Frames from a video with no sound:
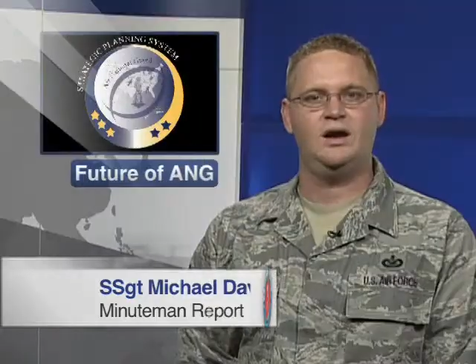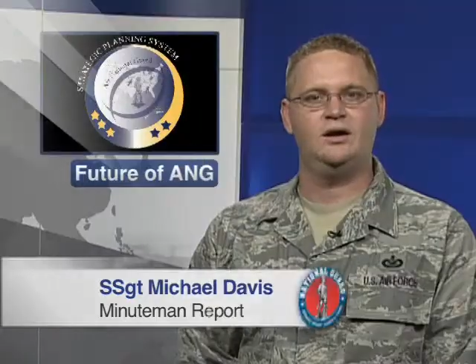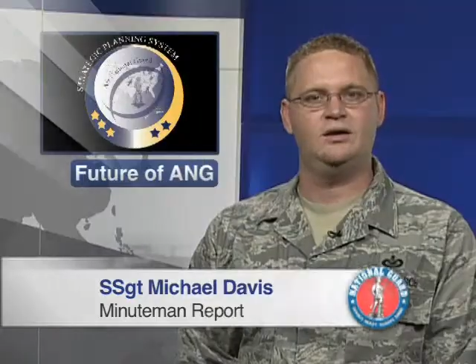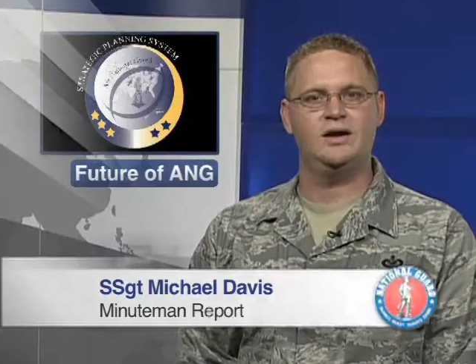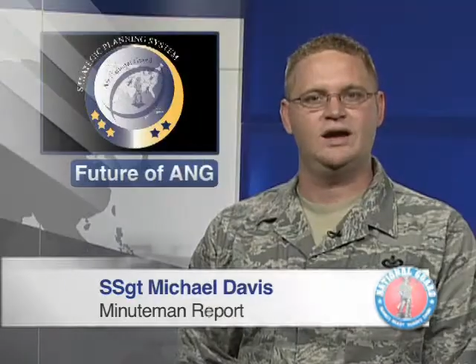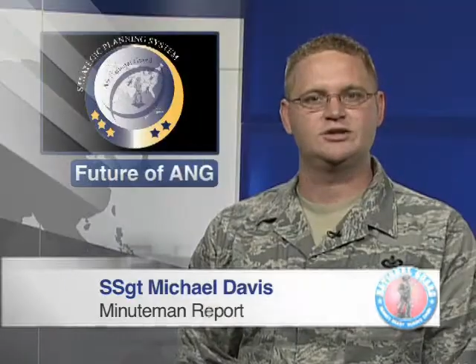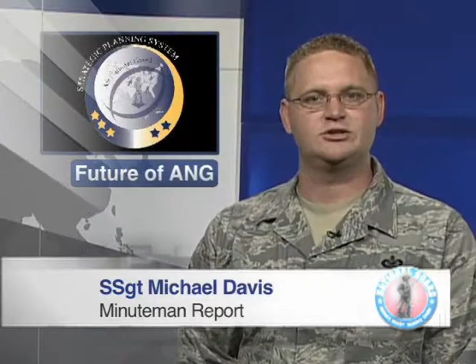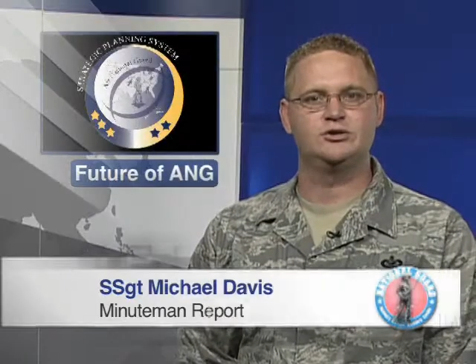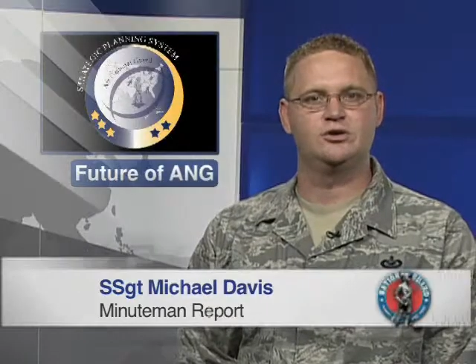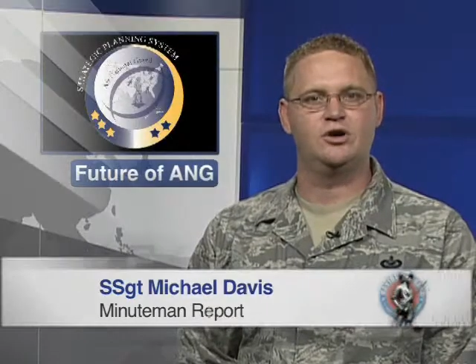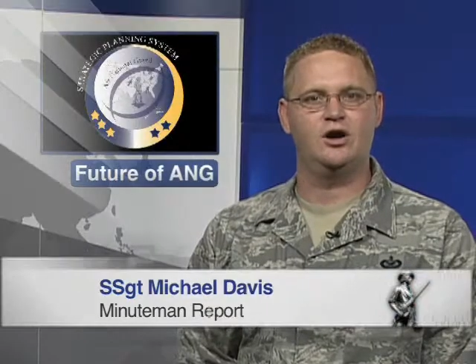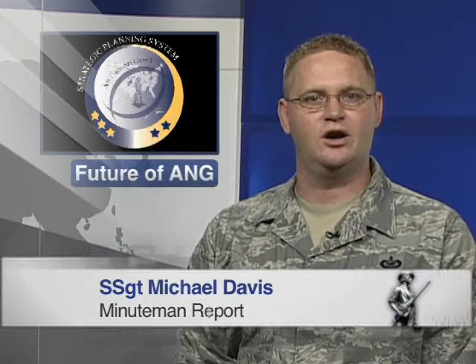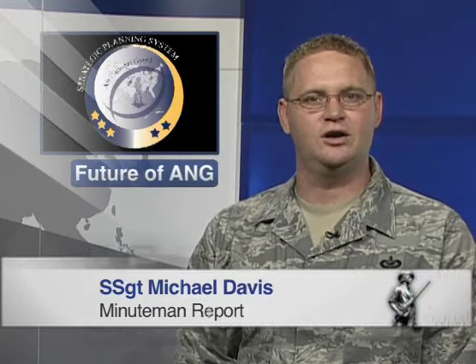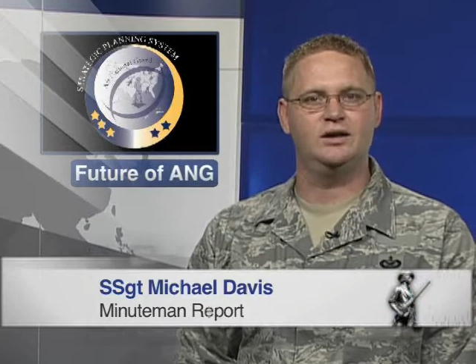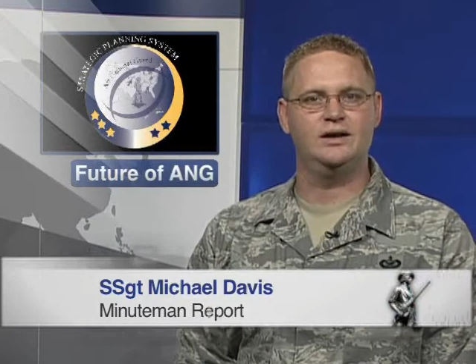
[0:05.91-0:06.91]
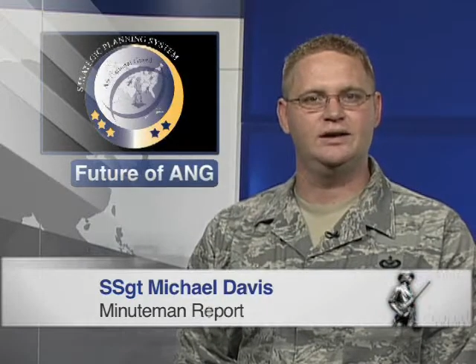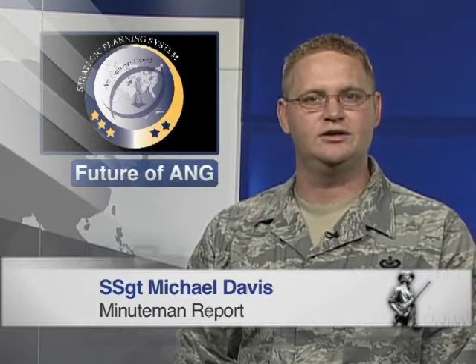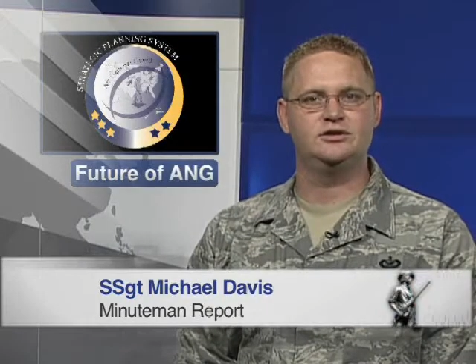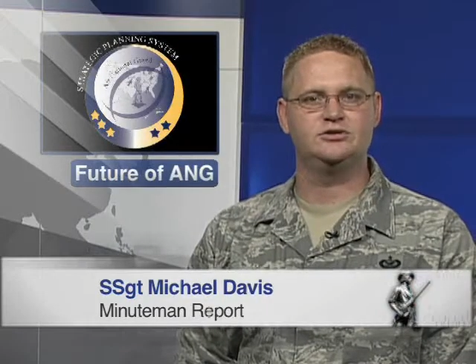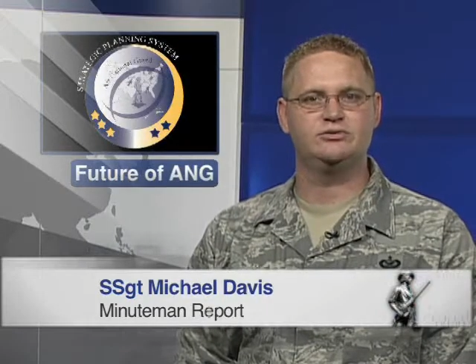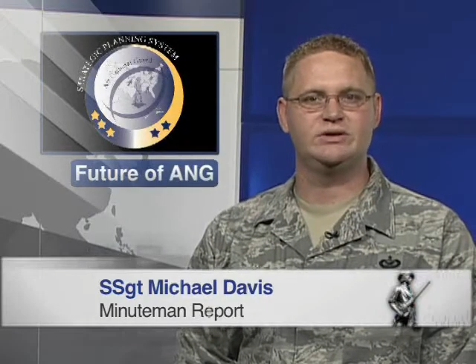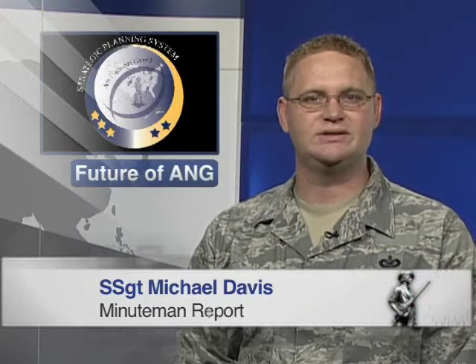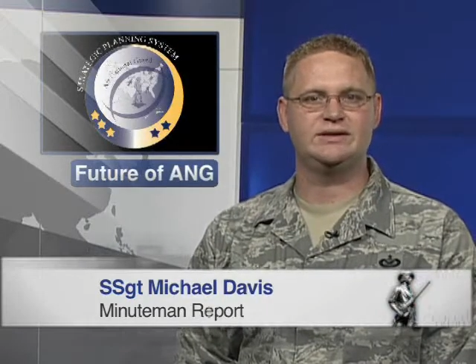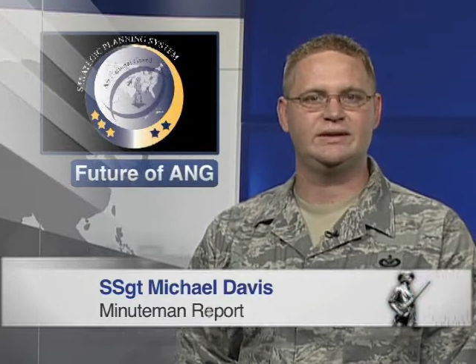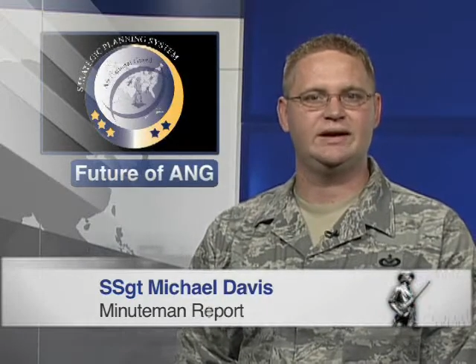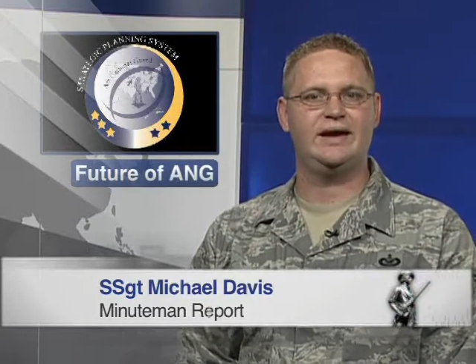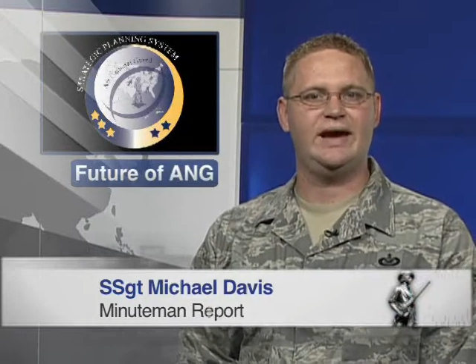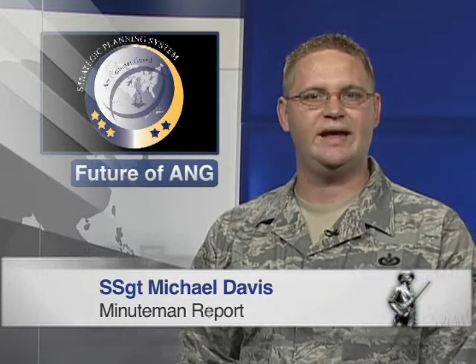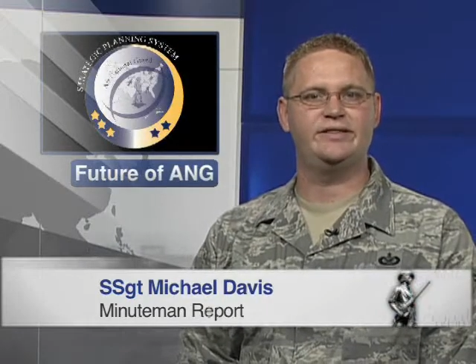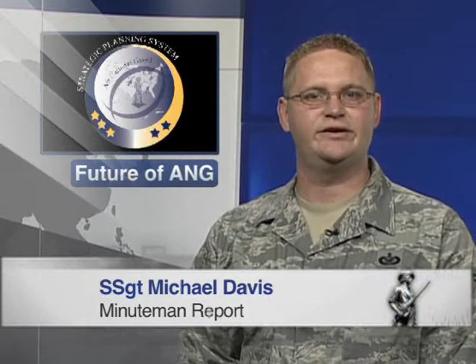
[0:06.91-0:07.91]
Air National Guard leaders recently
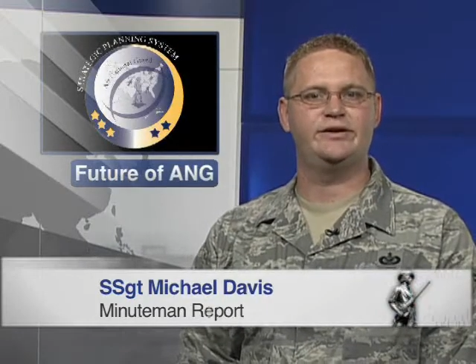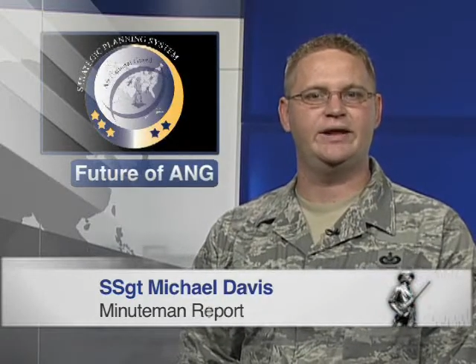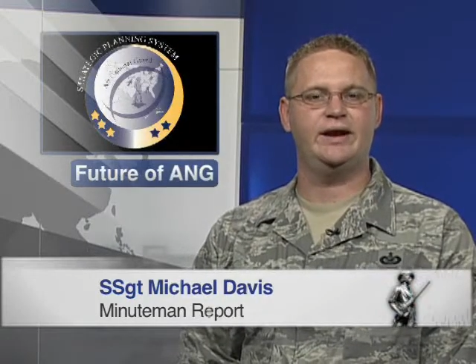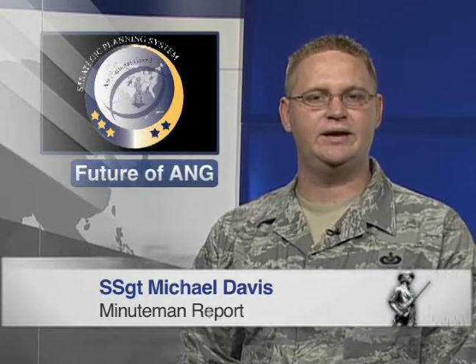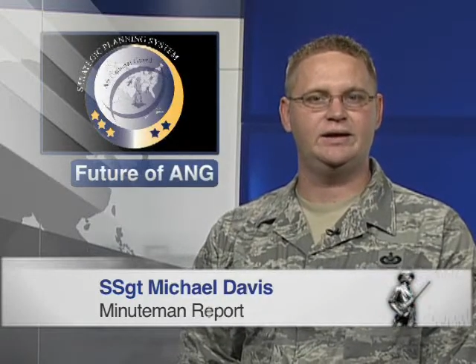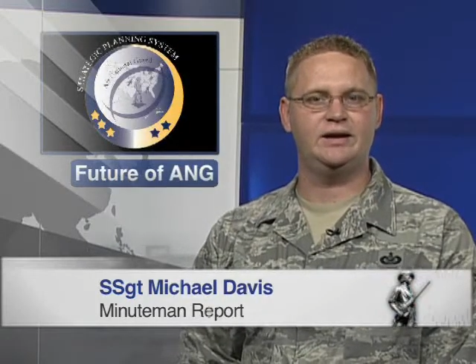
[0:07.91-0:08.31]
gathered in